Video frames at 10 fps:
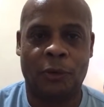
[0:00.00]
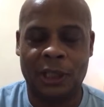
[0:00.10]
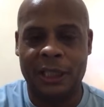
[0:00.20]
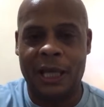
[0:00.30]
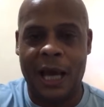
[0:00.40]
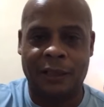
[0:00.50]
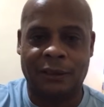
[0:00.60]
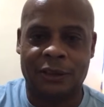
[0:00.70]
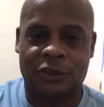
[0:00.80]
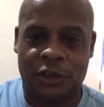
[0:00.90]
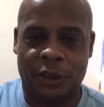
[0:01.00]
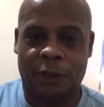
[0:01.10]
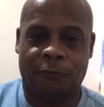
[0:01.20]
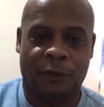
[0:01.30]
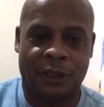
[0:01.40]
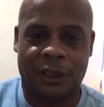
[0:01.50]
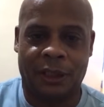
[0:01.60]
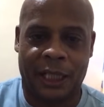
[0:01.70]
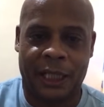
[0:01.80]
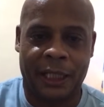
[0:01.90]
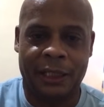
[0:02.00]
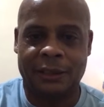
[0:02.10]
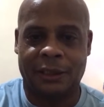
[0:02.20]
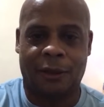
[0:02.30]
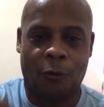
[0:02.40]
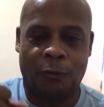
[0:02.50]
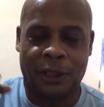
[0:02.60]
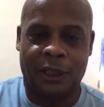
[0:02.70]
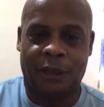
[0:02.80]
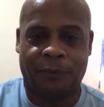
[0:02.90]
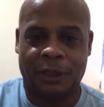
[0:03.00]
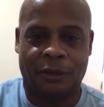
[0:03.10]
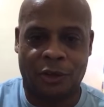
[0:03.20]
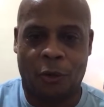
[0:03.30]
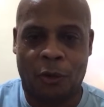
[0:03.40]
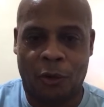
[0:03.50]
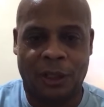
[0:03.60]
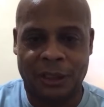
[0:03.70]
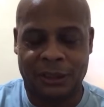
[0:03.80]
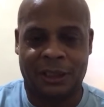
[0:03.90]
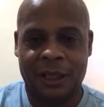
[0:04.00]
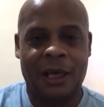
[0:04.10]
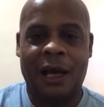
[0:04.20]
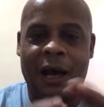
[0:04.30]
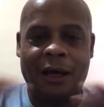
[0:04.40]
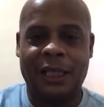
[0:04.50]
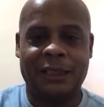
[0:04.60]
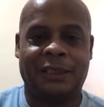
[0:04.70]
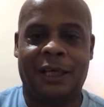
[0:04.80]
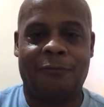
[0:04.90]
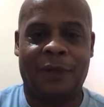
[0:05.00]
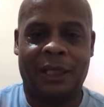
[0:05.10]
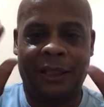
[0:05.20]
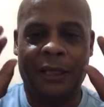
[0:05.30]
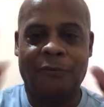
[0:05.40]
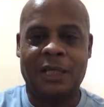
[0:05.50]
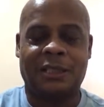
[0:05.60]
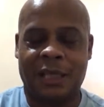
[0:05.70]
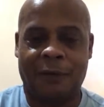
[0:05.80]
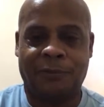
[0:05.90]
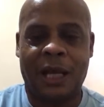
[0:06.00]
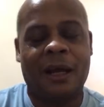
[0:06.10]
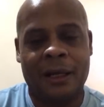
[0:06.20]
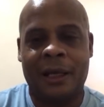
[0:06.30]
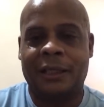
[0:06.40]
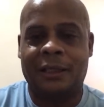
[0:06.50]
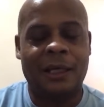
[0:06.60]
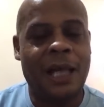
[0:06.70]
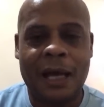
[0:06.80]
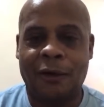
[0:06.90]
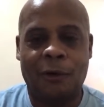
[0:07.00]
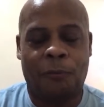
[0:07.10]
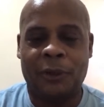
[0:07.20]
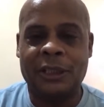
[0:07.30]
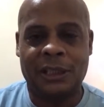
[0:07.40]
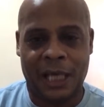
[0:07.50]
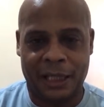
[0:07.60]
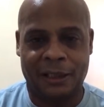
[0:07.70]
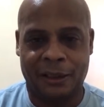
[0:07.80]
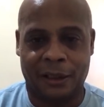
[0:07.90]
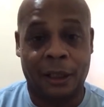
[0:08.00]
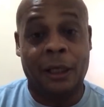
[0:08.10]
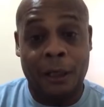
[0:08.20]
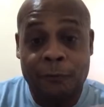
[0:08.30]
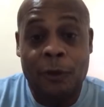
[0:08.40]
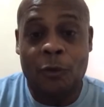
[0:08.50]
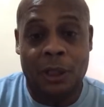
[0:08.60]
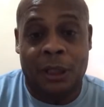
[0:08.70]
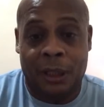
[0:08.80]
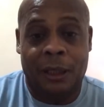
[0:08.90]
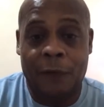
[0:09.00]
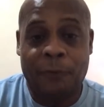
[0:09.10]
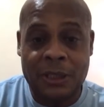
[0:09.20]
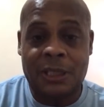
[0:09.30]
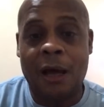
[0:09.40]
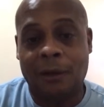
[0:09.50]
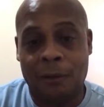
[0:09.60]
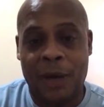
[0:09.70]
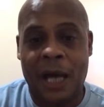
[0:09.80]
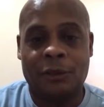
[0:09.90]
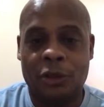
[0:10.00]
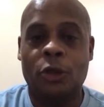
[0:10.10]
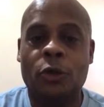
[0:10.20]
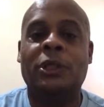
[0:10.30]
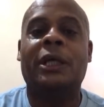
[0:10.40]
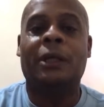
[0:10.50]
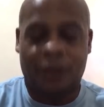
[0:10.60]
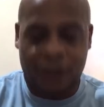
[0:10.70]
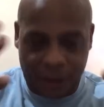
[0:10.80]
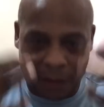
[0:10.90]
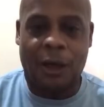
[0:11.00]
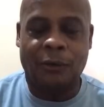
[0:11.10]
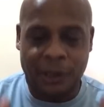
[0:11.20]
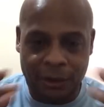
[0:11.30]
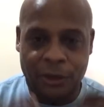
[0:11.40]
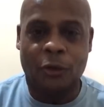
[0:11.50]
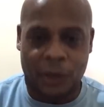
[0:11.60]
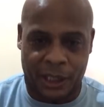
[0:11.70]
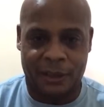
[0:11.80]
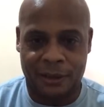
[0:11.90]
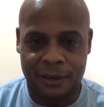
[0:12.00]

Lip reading: pulling out to cheer for the ladies and opening up the doors and all that stuff, man. Leave that stuff there. They're not going to appreciate it here. If it's all about you, then come on and do it.